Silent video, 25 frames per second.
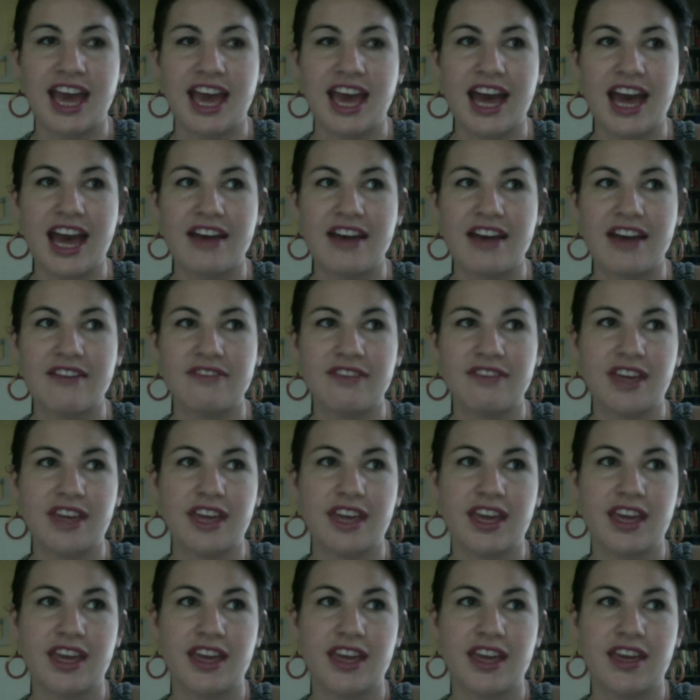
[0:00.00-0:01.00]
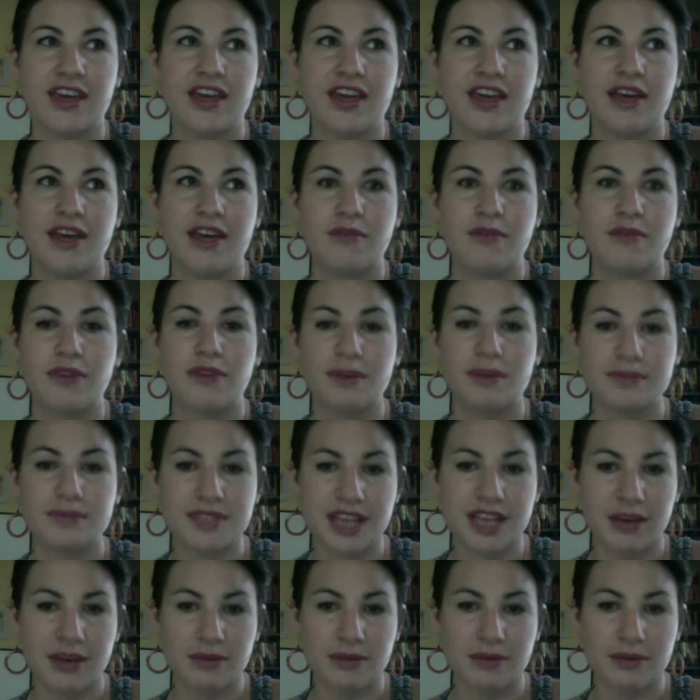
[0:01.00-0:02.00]
have a
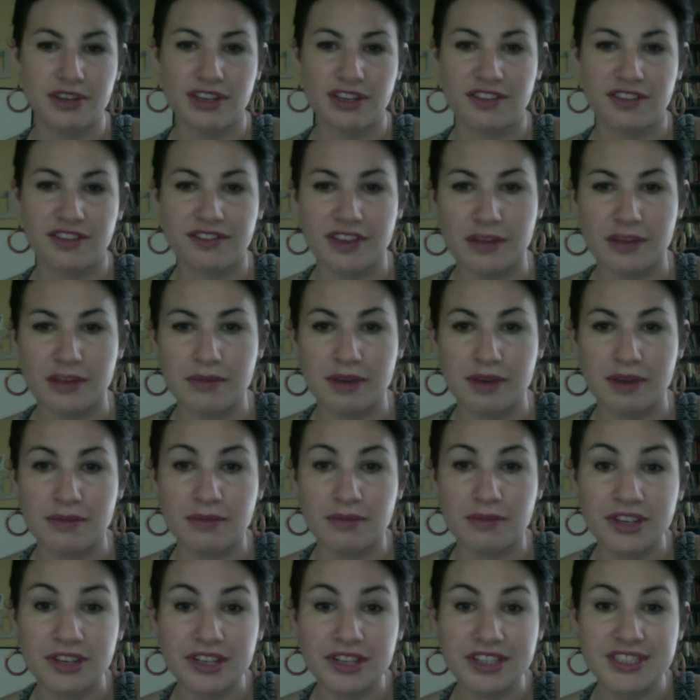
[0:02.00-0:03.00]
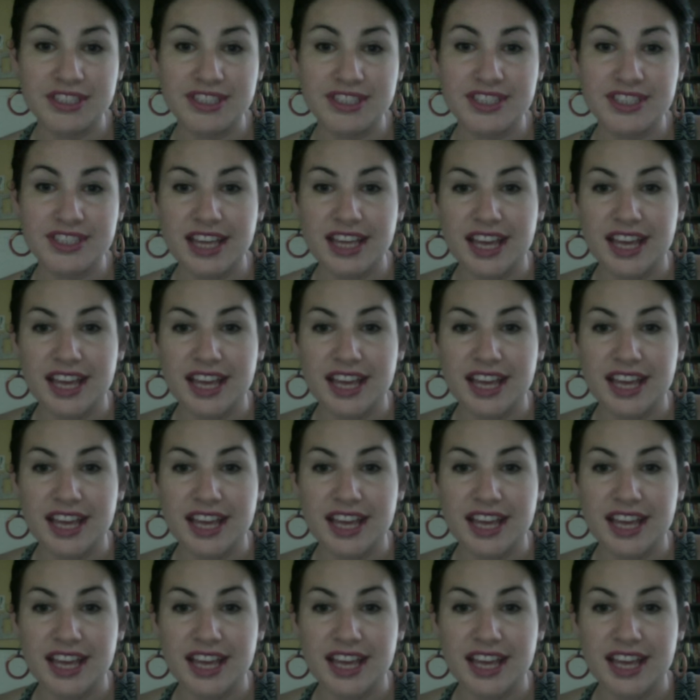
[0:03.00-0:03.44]
website where you can find my books,